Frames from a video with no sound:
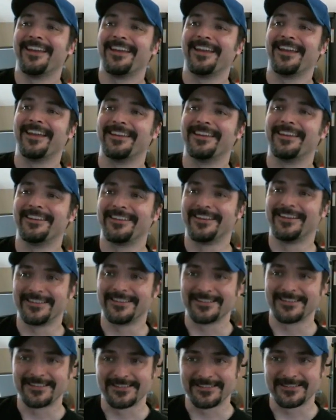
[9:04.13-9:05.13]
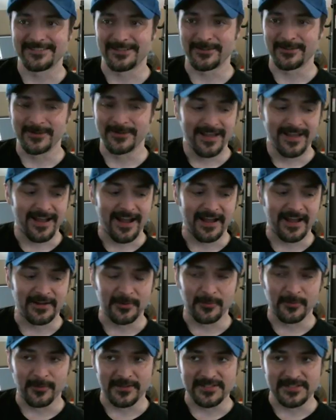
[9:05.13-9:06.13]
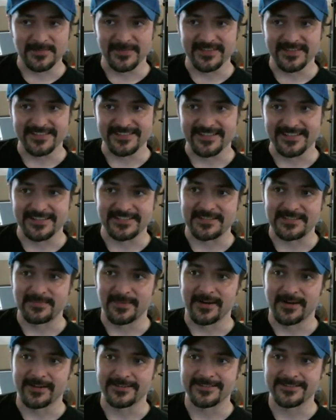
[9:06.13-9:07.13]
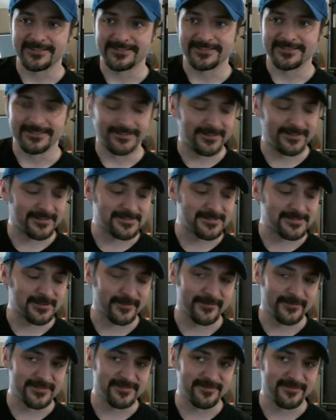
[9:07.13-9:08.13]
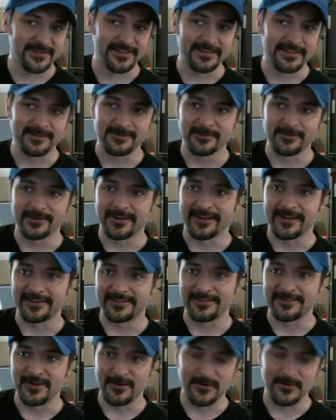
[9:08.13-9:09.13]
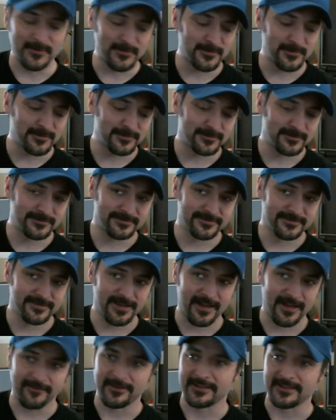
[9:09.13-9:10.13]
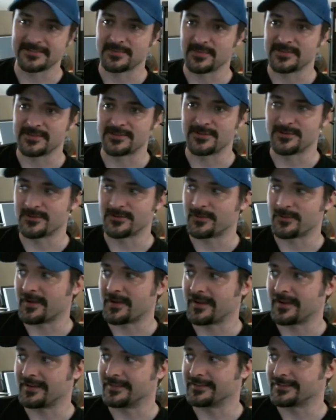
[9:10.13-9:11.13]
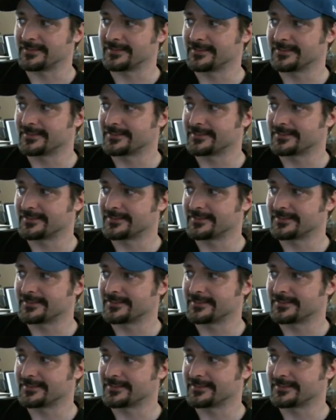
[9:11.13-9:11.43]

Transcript: And so I don't want to spend $60 on a service fee when I know I've got some issues on my end.